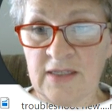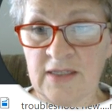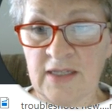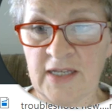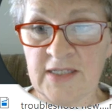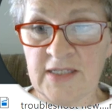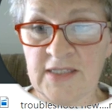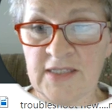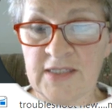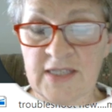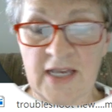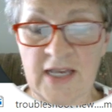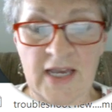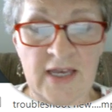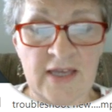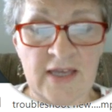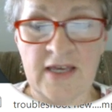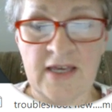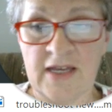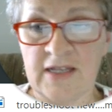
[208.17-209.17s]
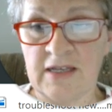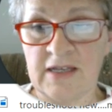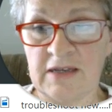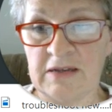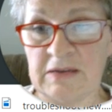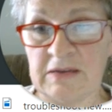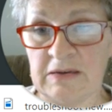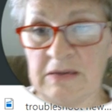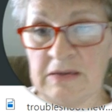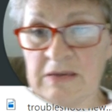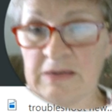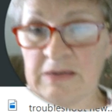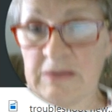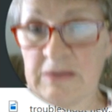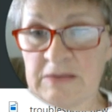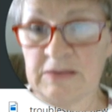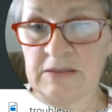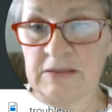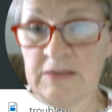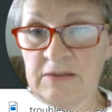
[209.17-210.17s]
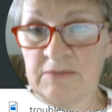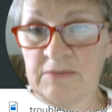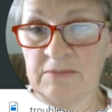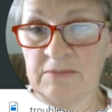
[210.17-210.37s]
let's say that it is